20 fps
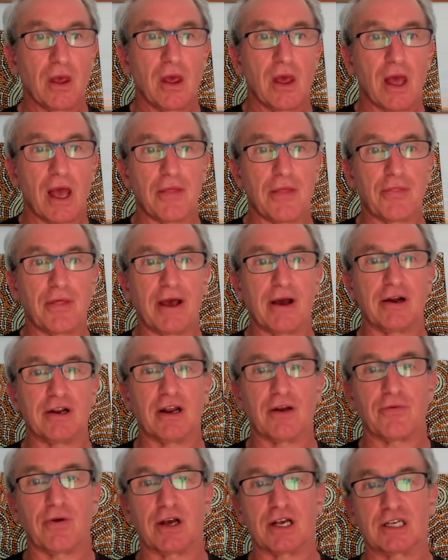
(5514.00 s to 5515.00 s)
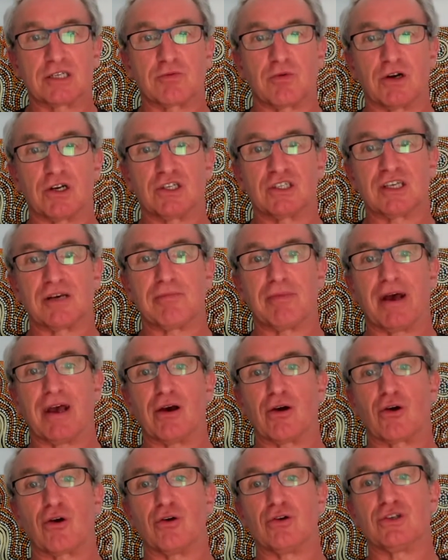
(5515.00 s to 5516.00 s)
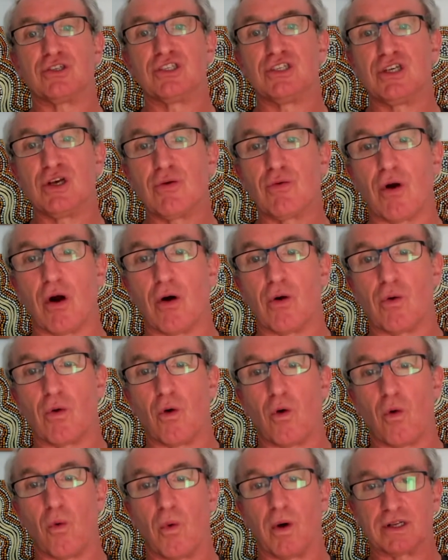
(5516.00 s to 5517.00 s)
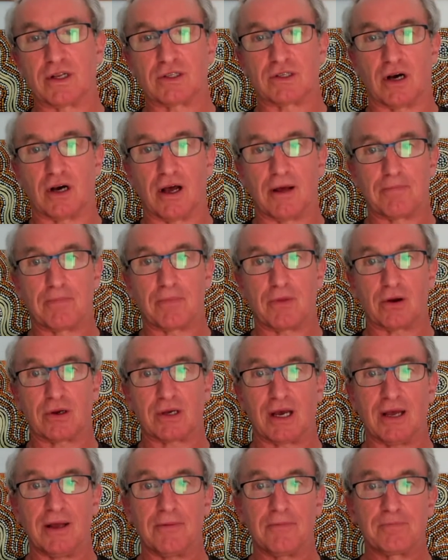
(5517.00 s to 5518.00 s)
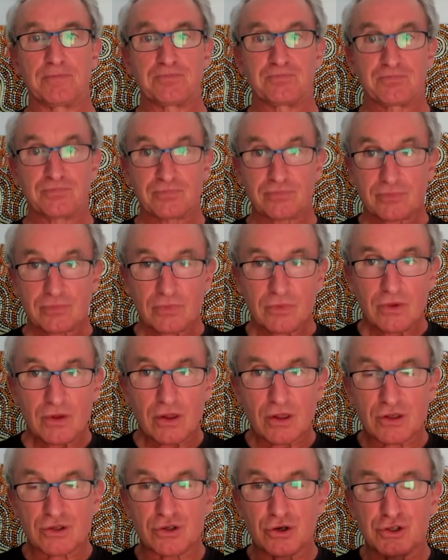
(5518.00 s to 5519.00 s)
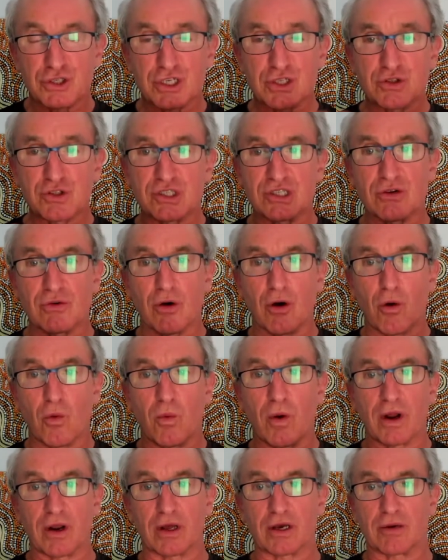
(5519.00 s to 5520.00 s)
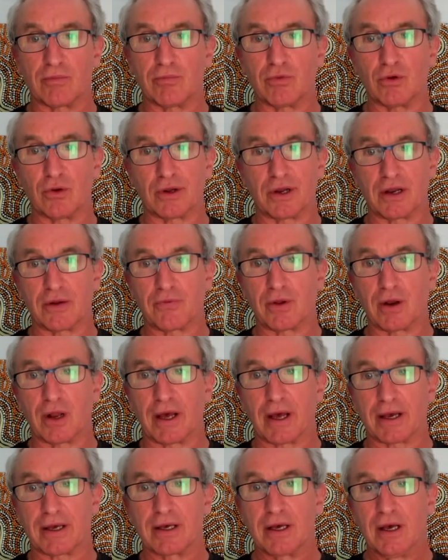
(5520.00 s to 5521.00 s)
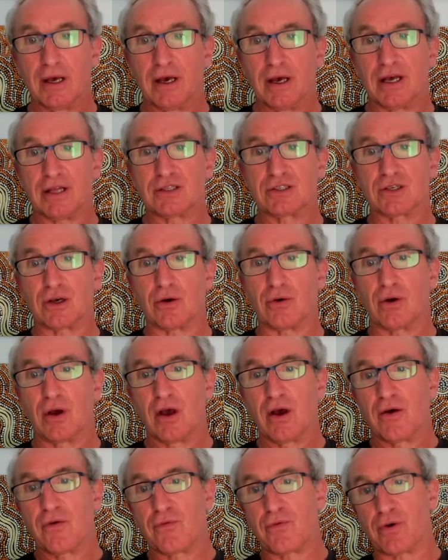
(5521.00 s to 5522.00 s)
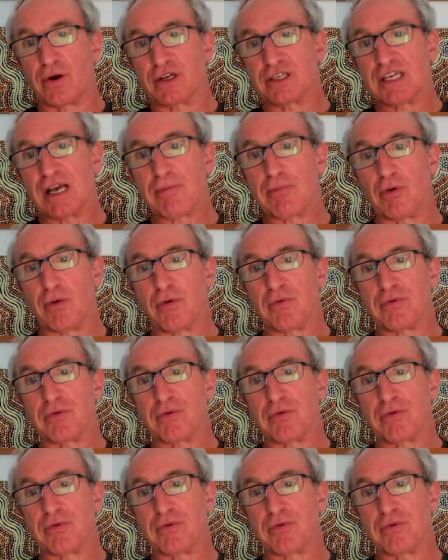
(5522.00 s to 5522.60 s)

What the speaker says: and they identify expressions that may occur 0 or 1 time. Okay, so just 0 or 1, like a Boolean if you like. And so, for example, if